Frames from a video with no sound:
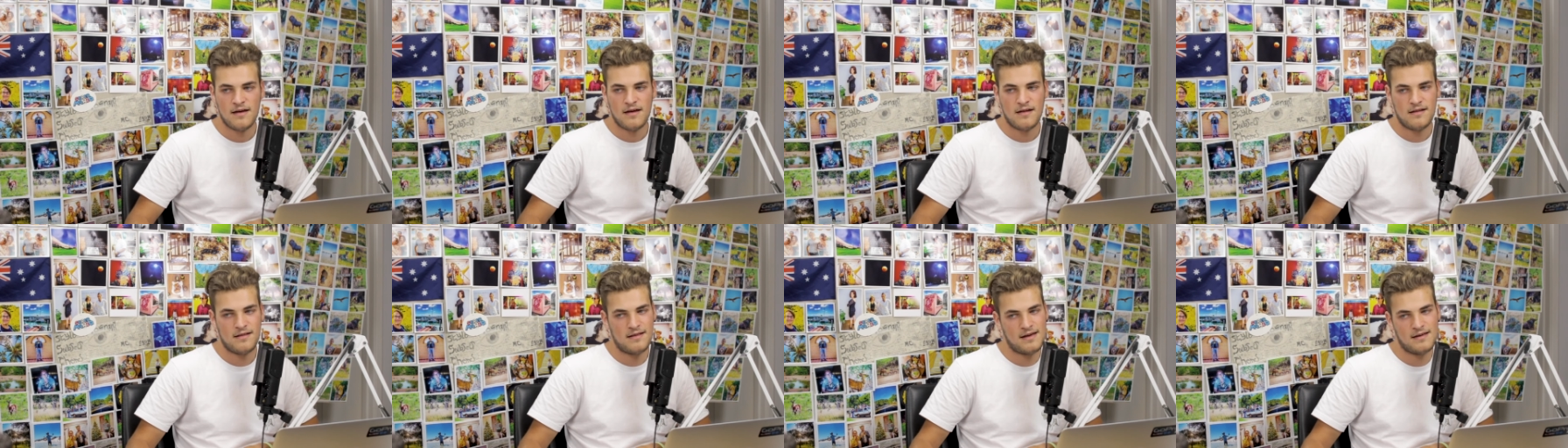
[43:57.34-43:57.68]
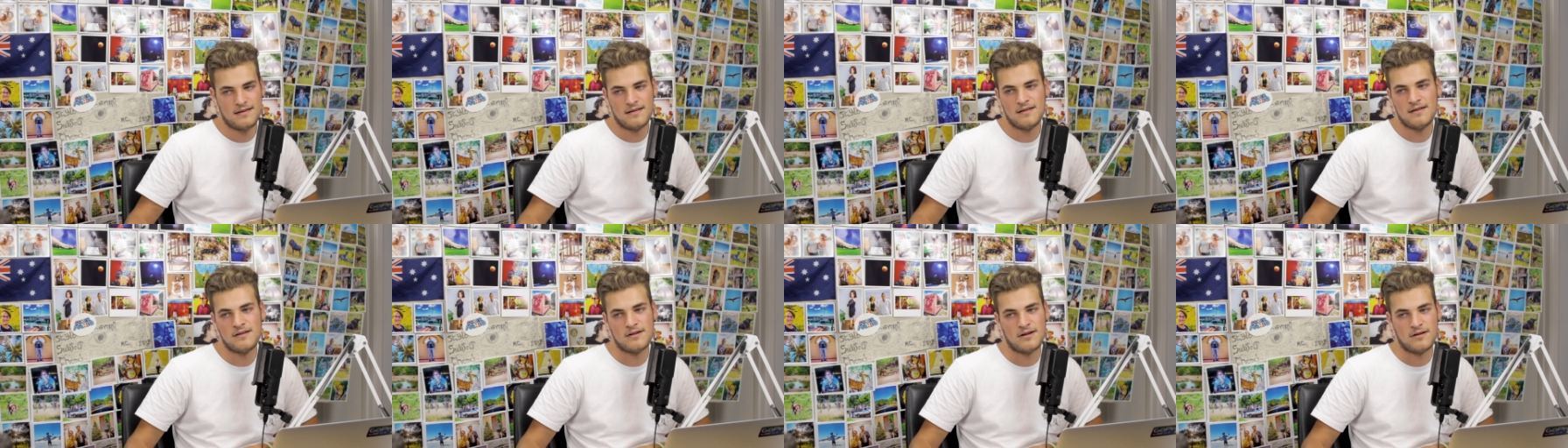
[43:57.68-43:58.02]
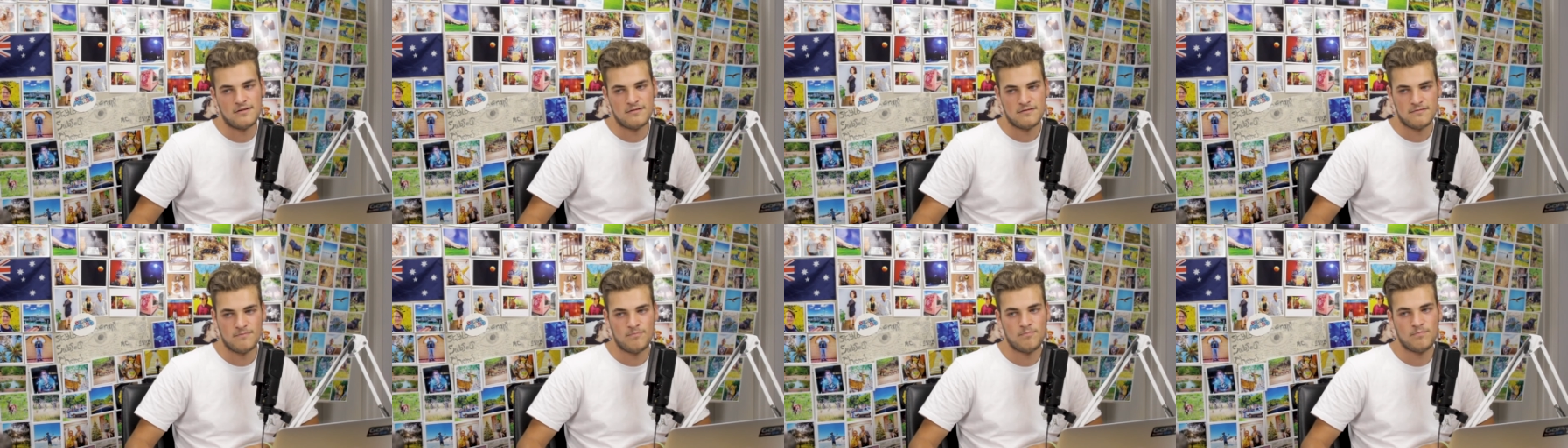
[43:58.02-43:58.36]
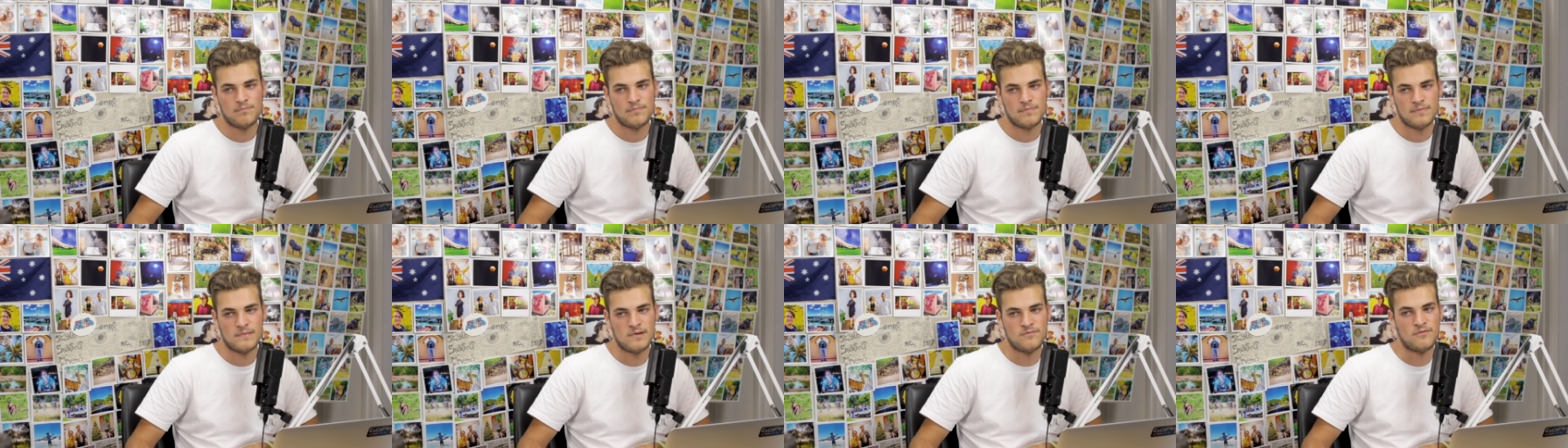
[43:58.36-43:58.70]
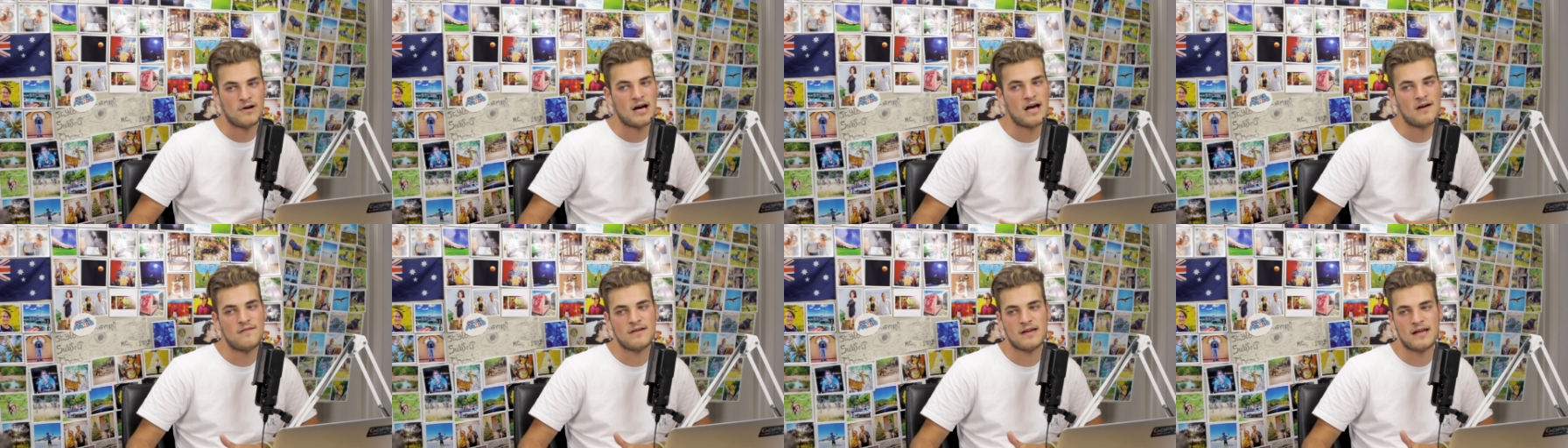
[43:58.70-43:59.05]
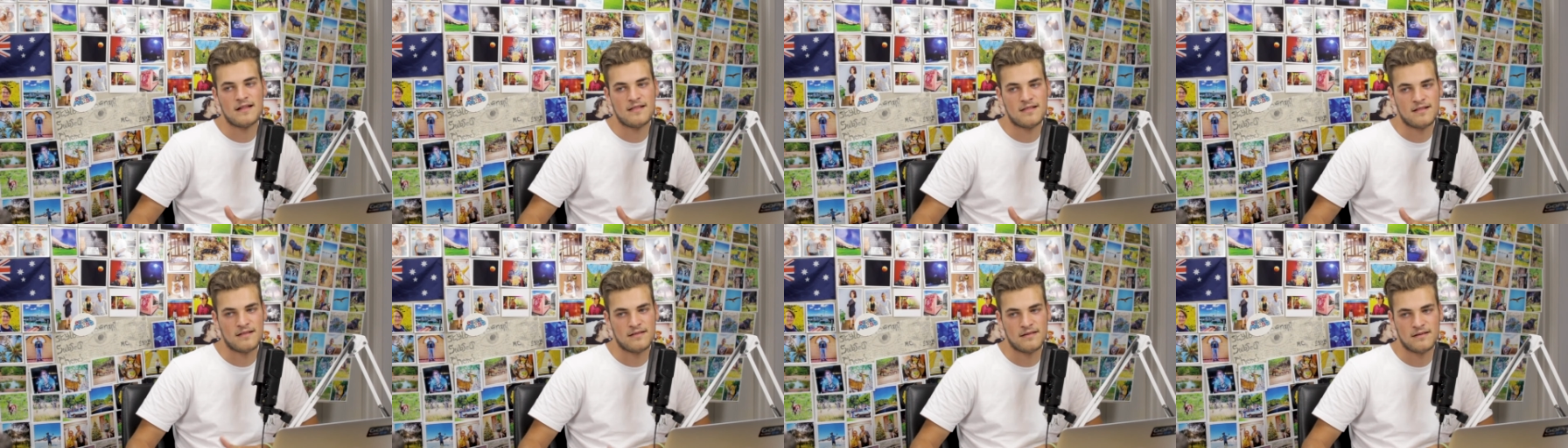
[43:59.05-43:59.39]
Like, you know, if I ever get
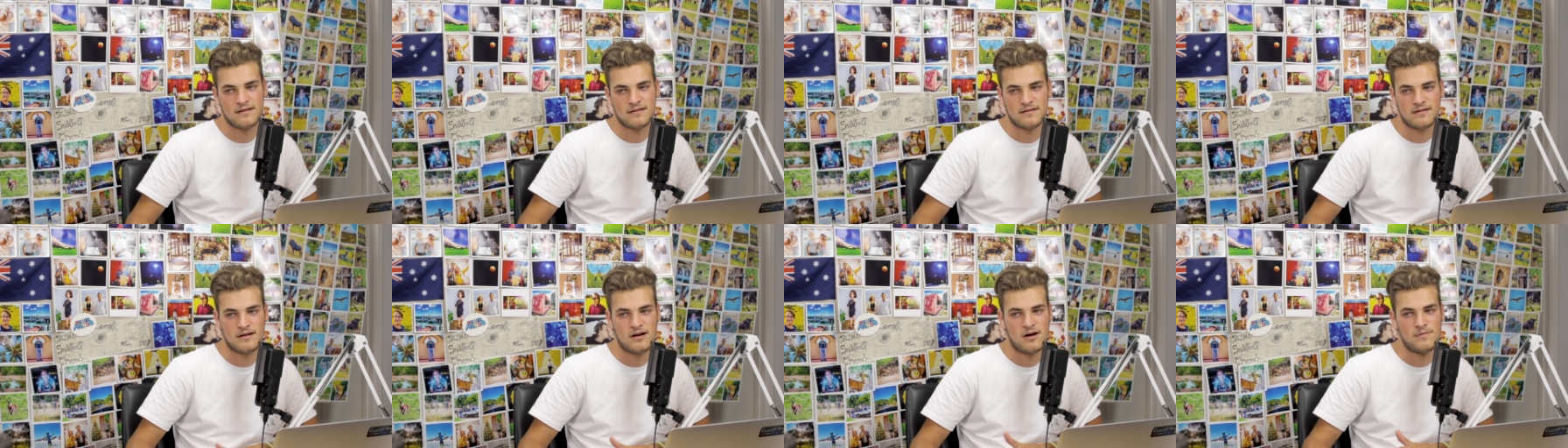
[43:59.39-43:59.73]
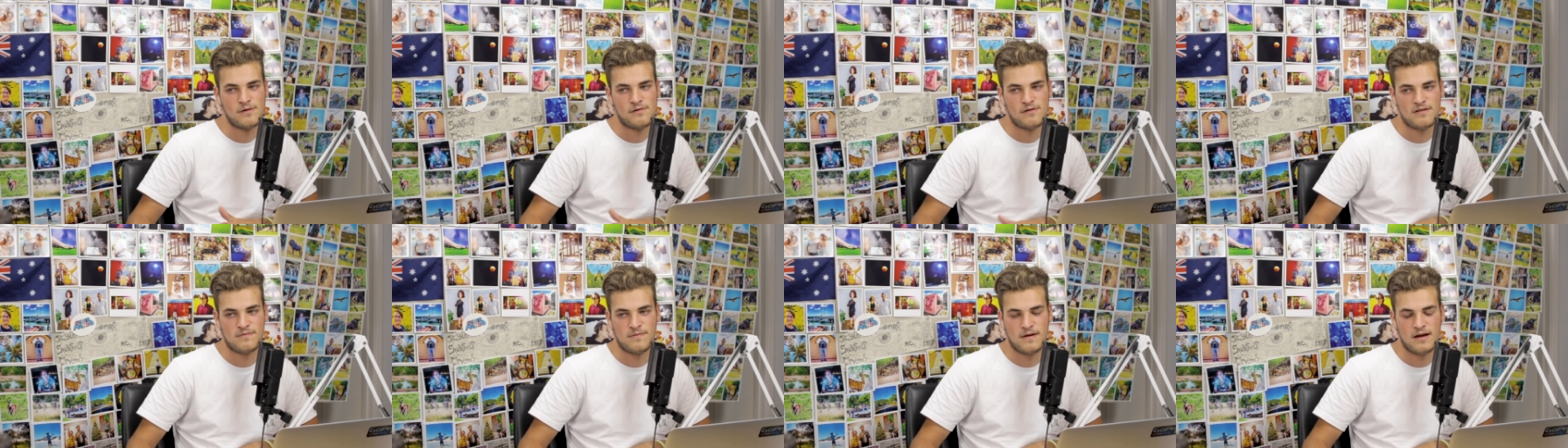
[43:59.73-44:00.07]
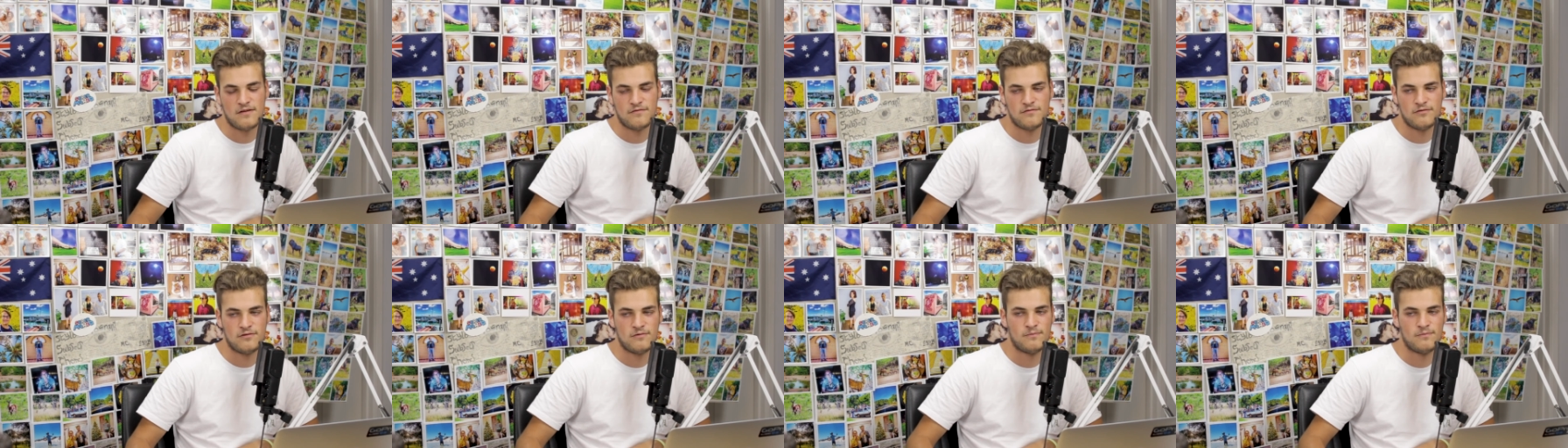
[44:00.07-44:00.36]
something, I'll be respectful.